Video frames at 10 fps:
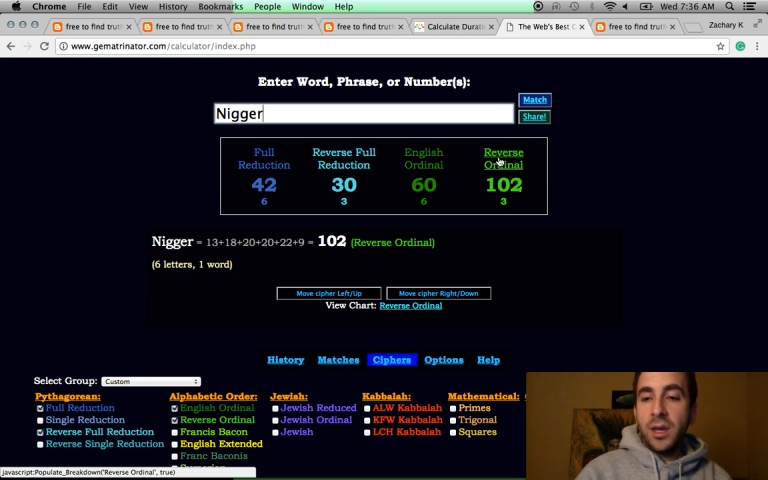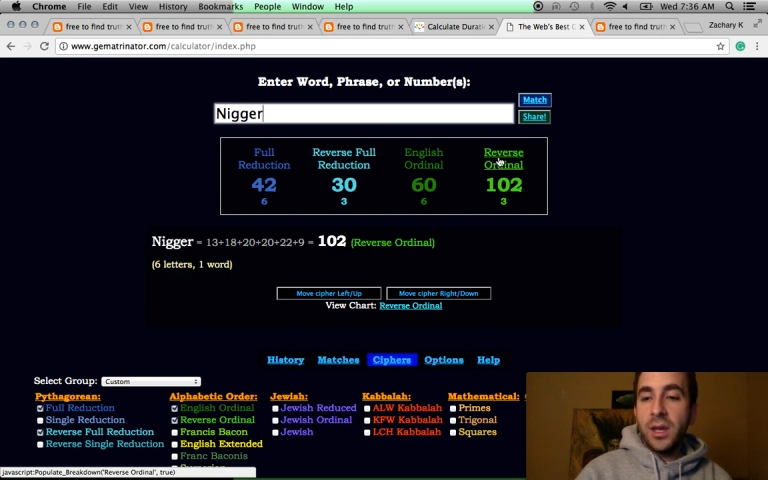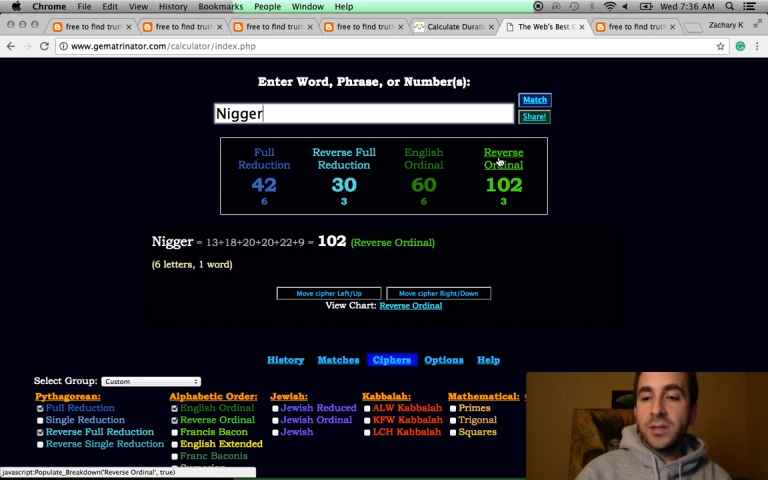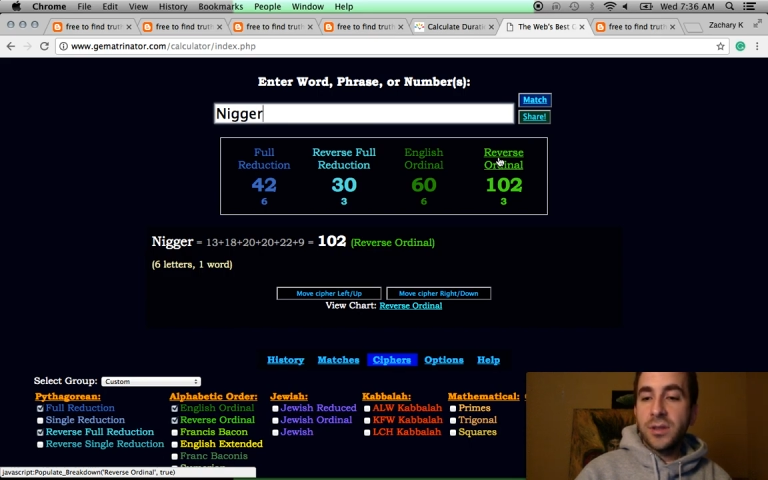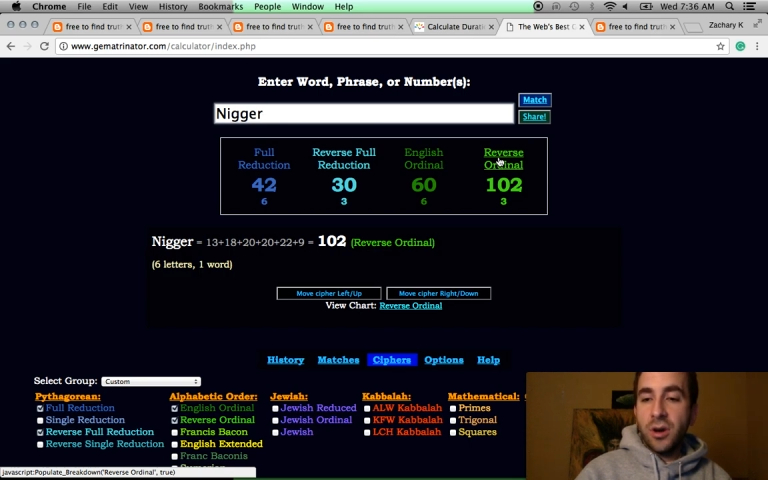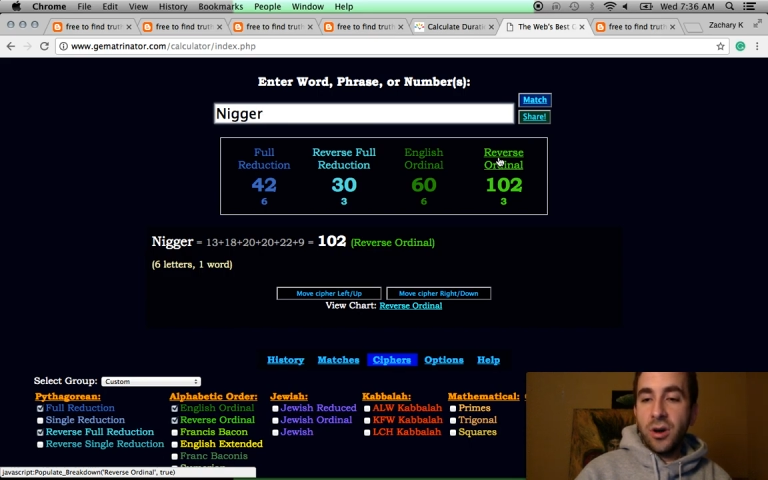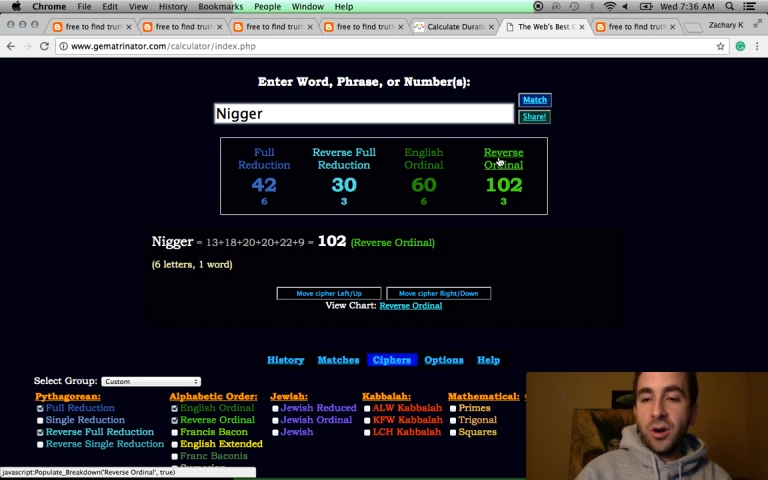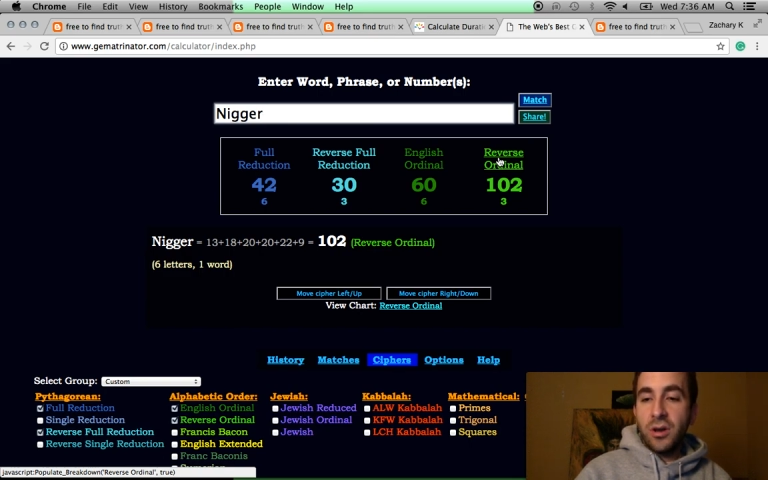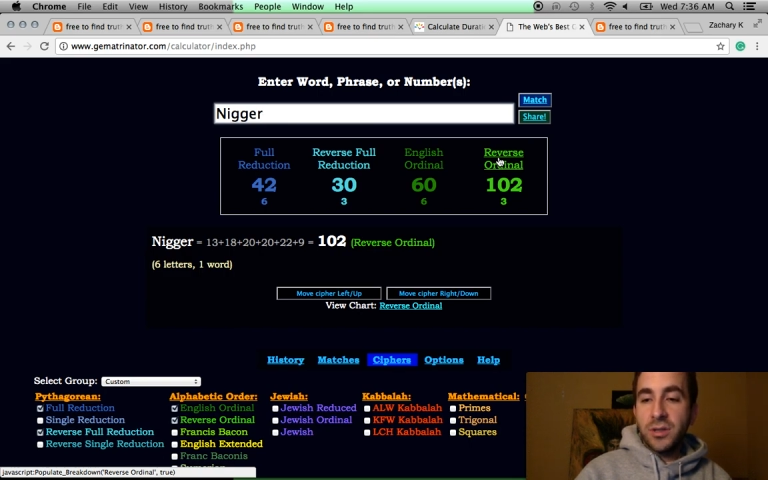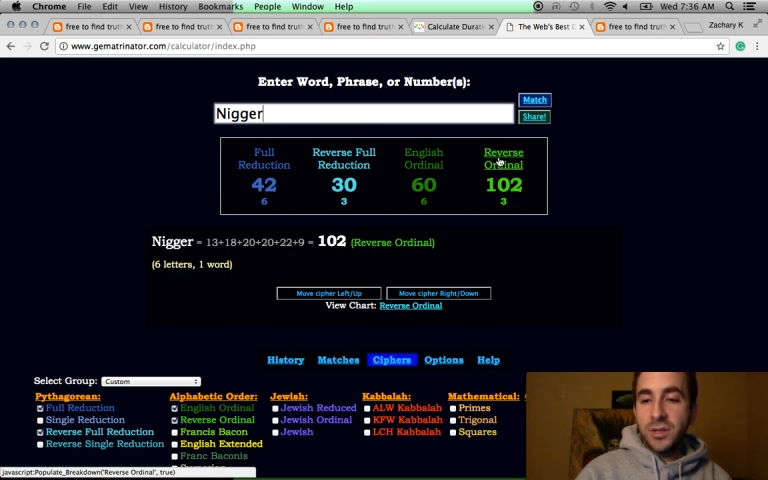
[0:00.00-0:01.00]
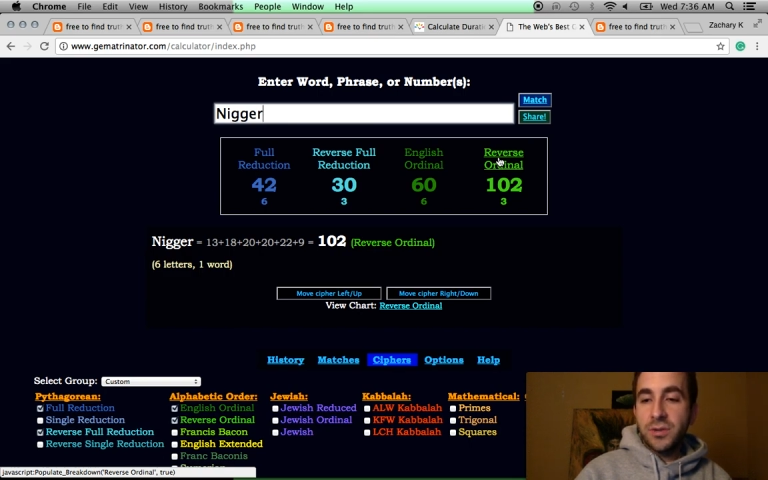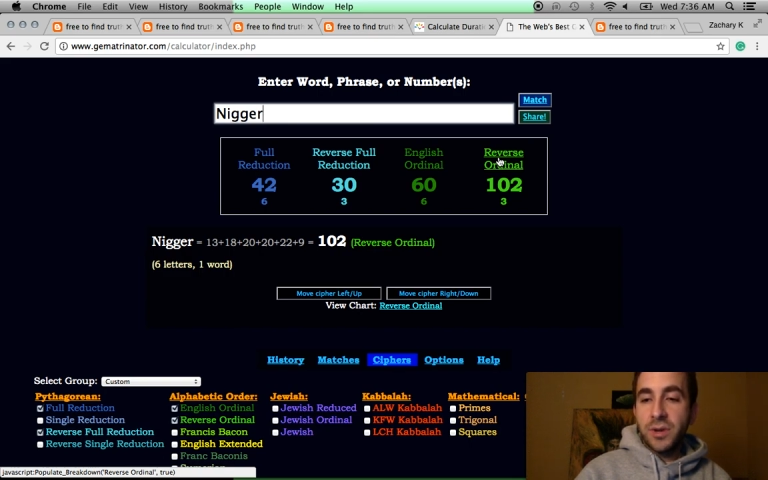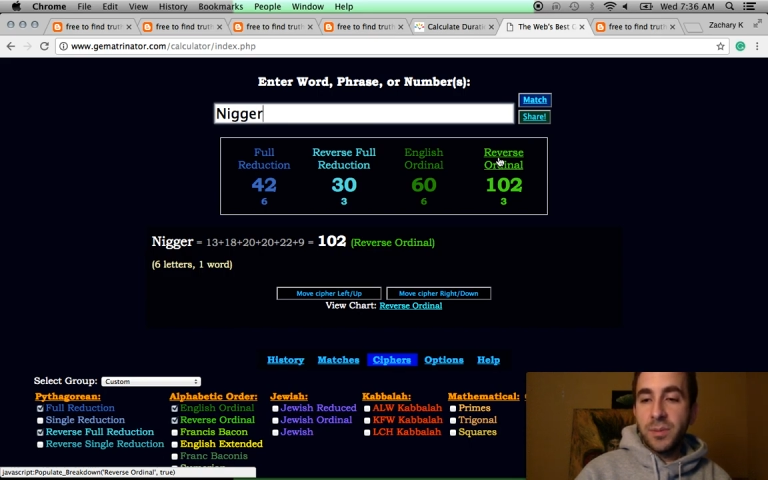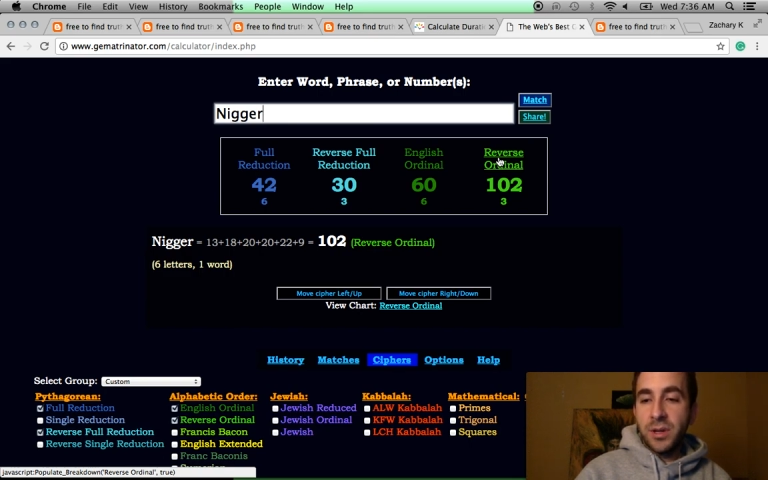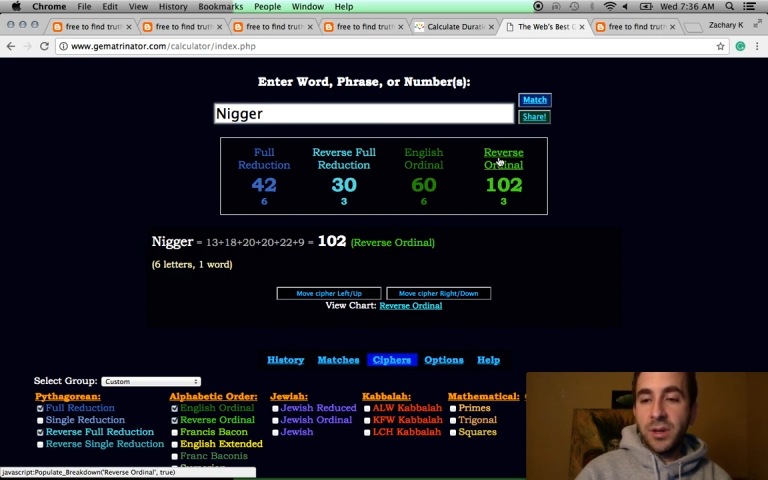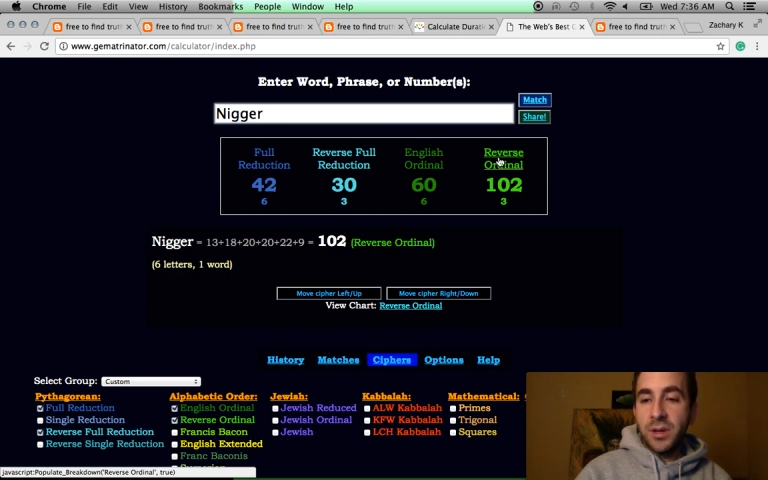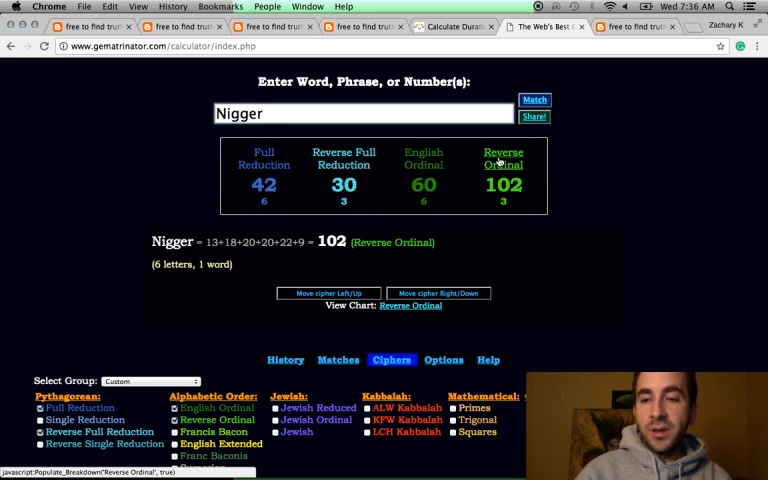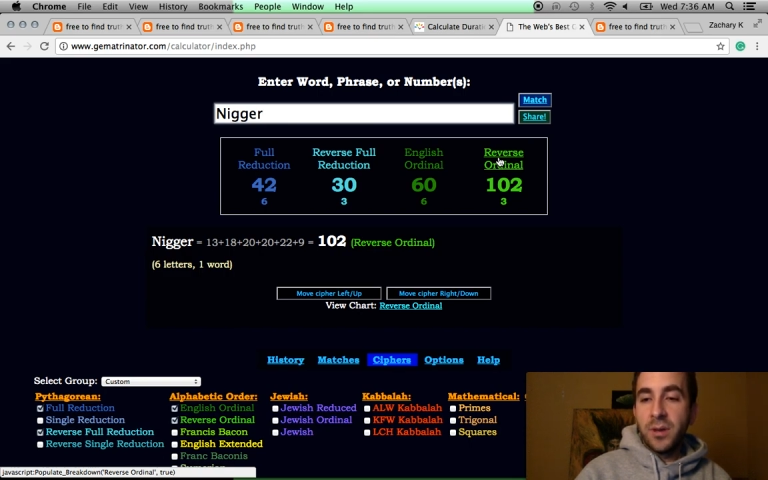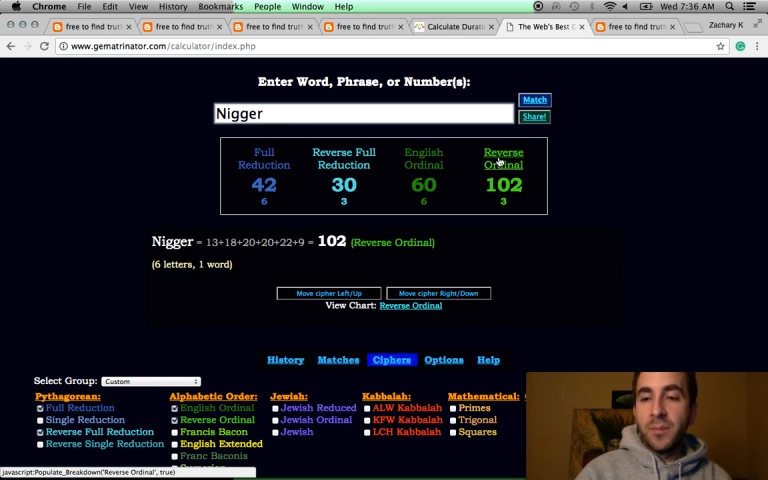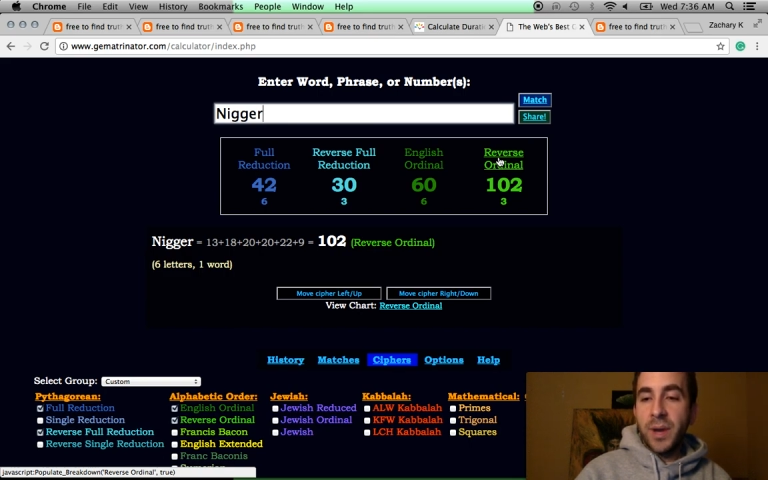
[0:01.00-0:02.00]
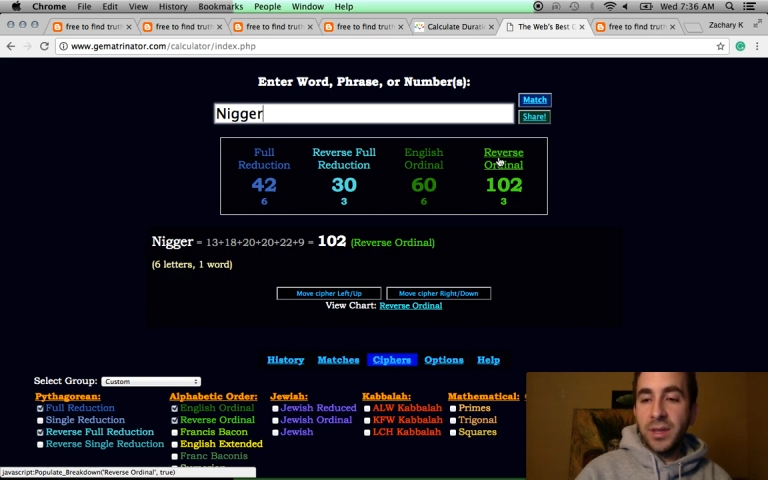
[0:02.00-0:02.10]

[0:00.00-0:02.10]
it's all scripted by the